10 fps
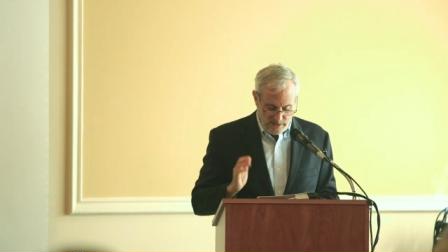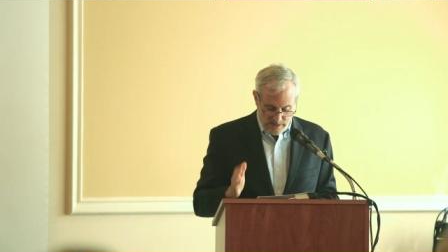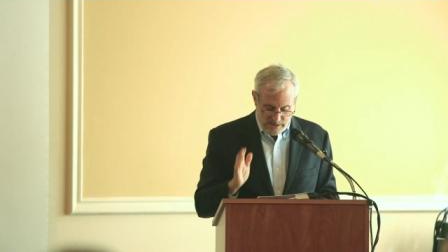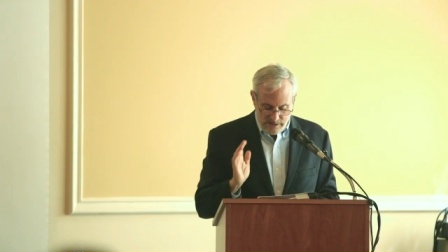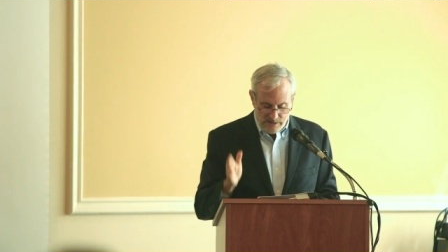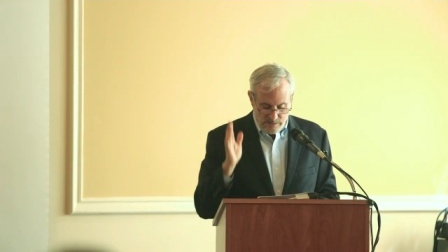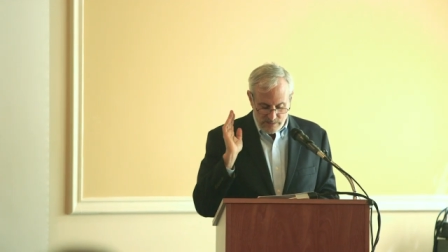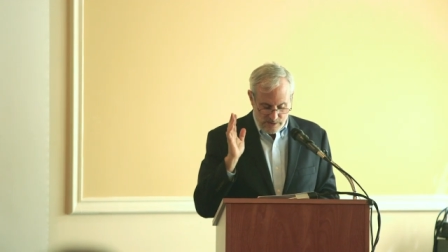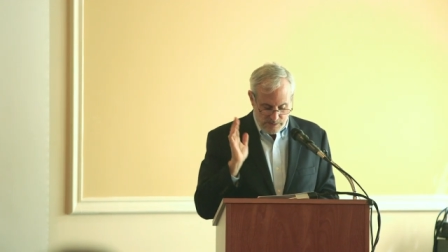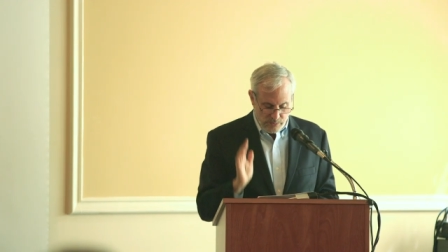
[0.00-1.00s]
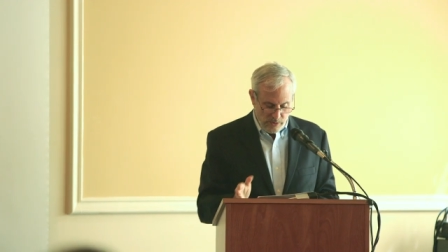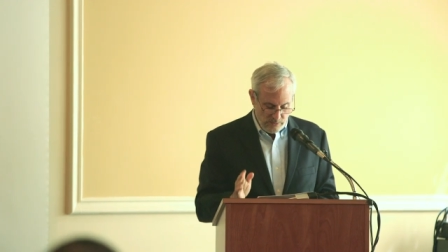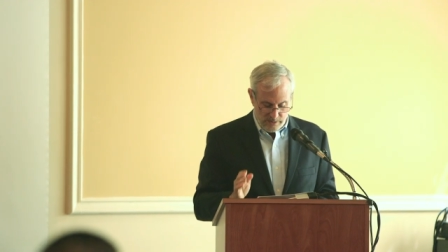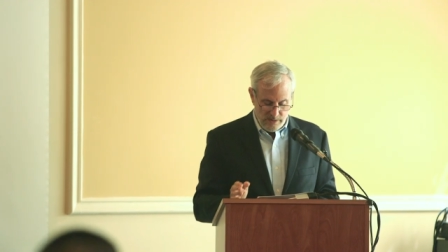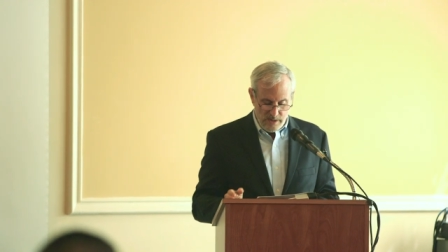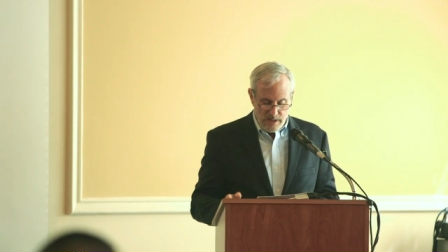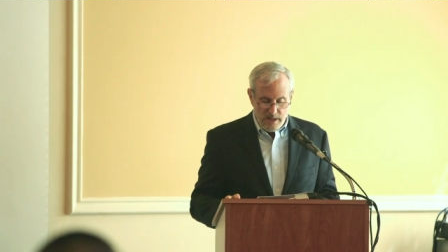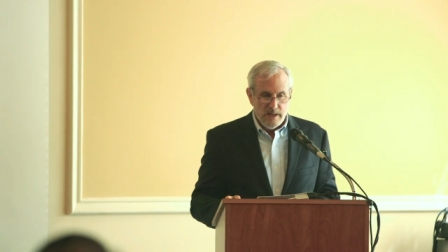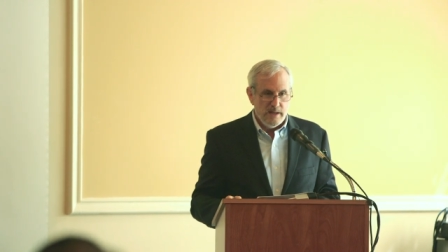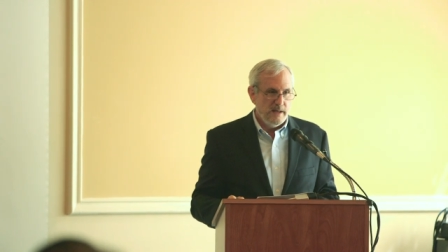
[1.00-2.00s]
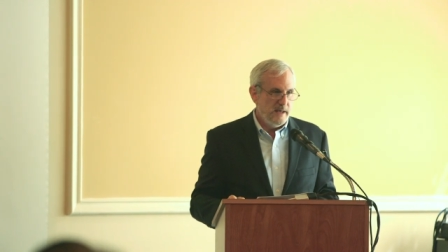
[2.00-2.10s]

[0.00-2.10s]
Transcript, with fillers: This system is broken. Uh,